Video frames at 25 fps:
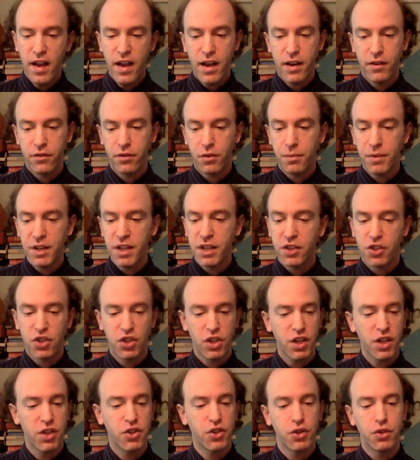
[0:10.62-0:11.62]
and from
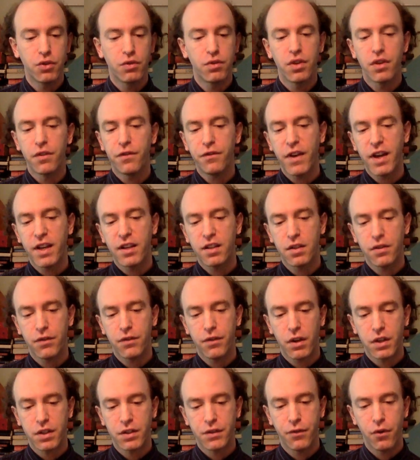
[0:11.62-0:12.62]
each issued the faint
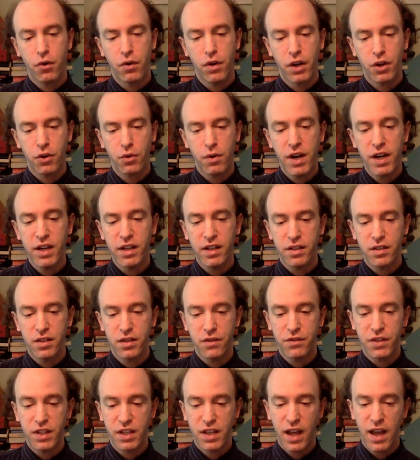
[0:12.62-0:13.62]
phosphoric radiance
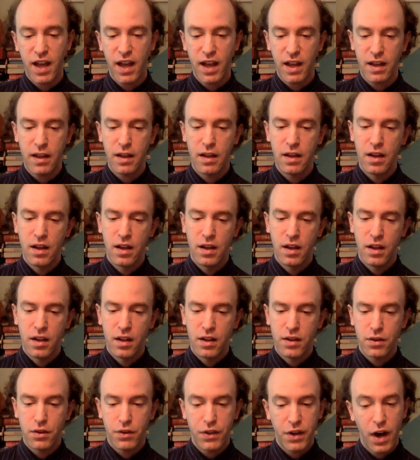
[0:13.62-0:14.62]
of decay,
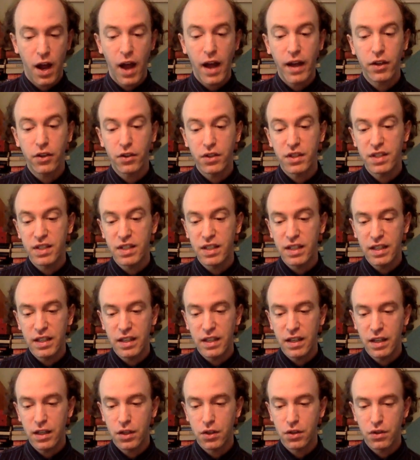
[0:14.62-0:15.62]
so that I could
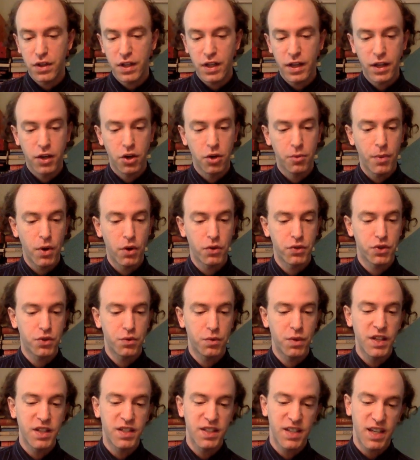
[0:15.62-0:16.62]
see into the
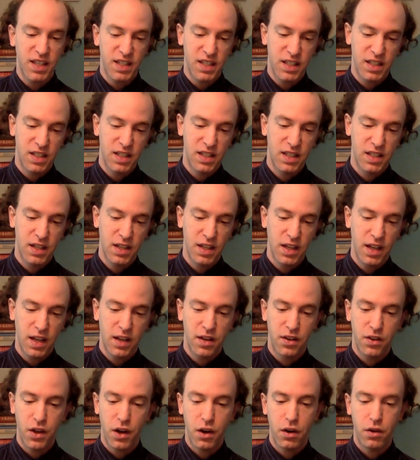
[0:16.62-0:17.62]
innermost recesses,
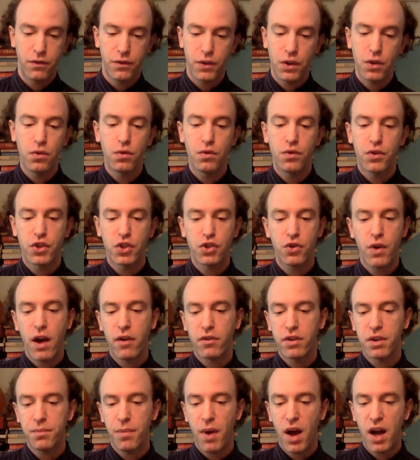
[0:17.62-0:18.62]
and there view the
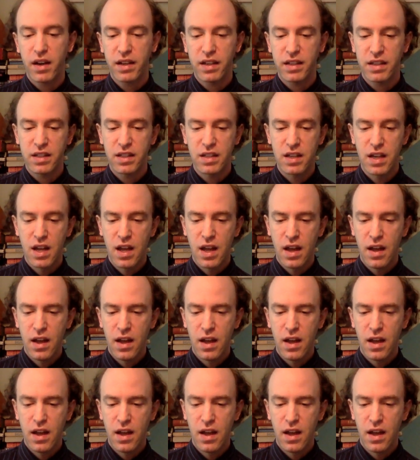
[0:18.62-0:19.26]
shrouded bodies